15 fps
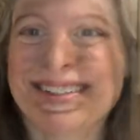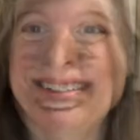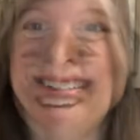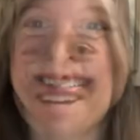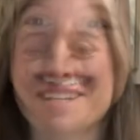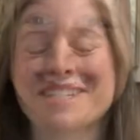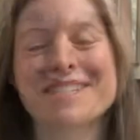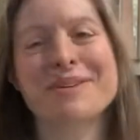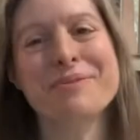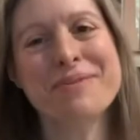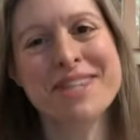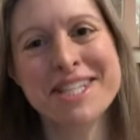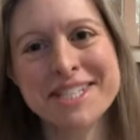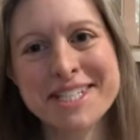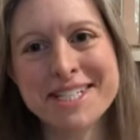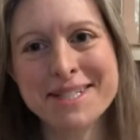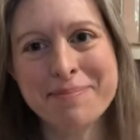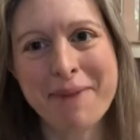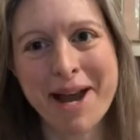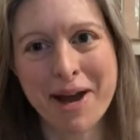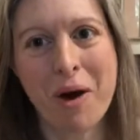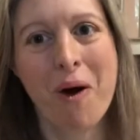So this is
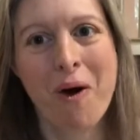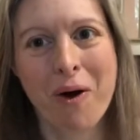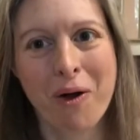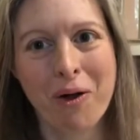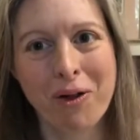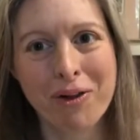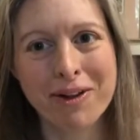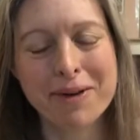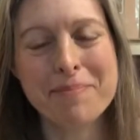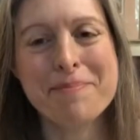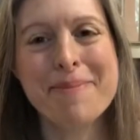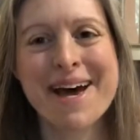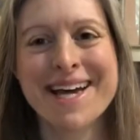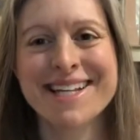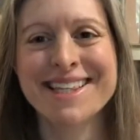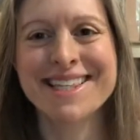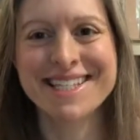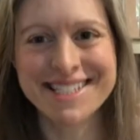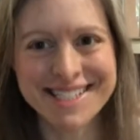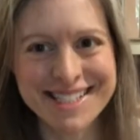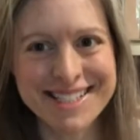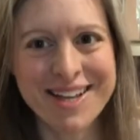my haul, but
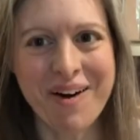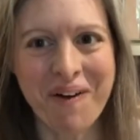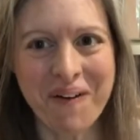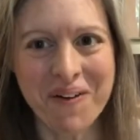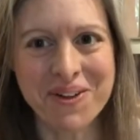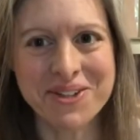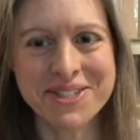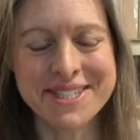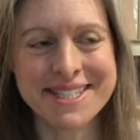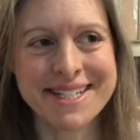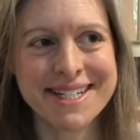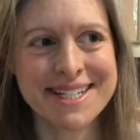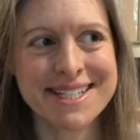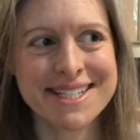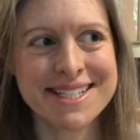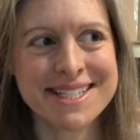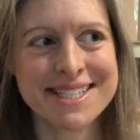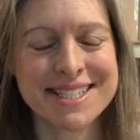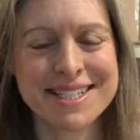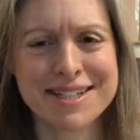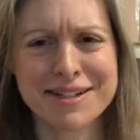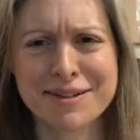this is haul since